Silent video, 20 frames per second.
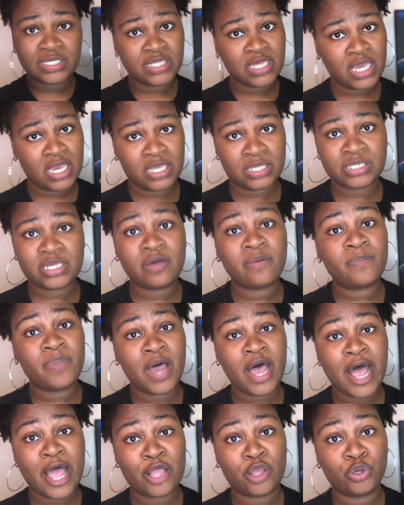things
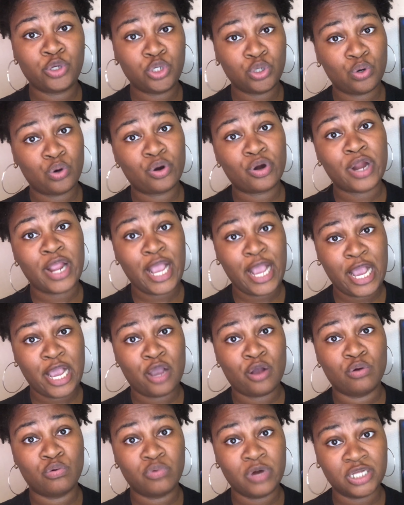compile your
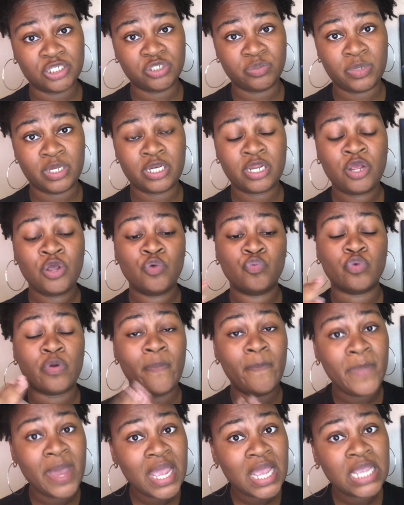hair regimen.
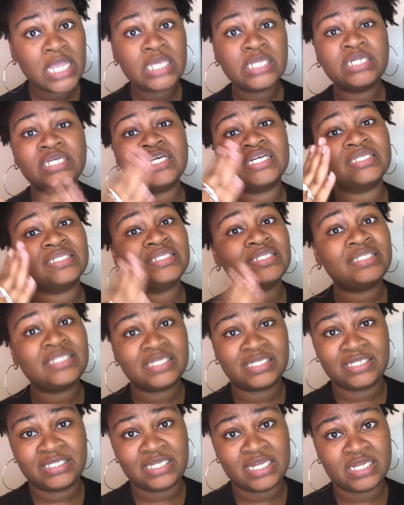Remain
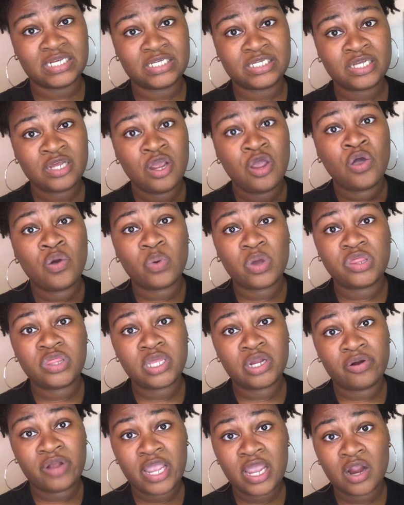consistent with
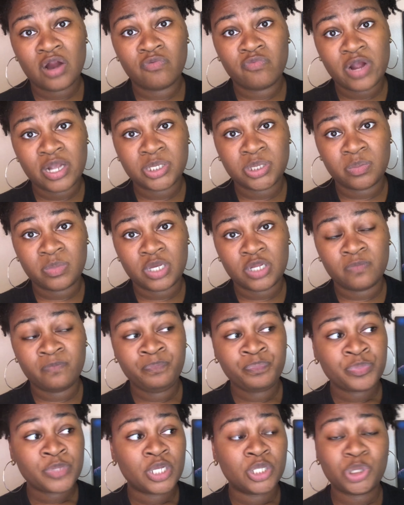your hair regimen.
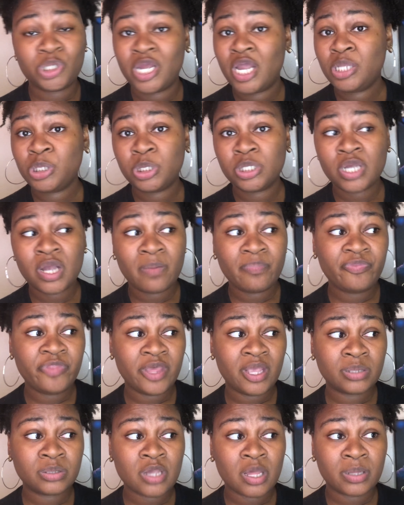Changing up
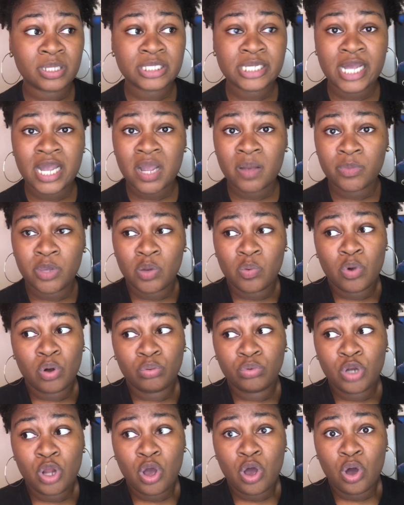things all the time, you
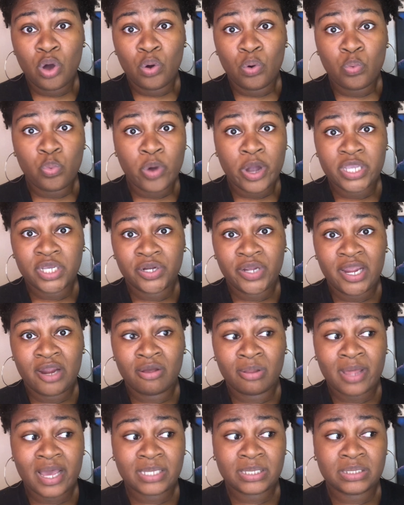won't know what your
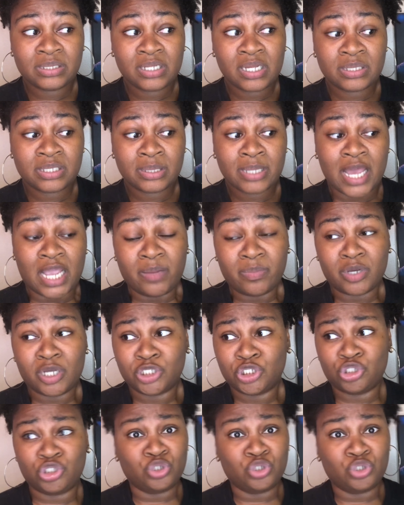hair likes and doesn't like because you're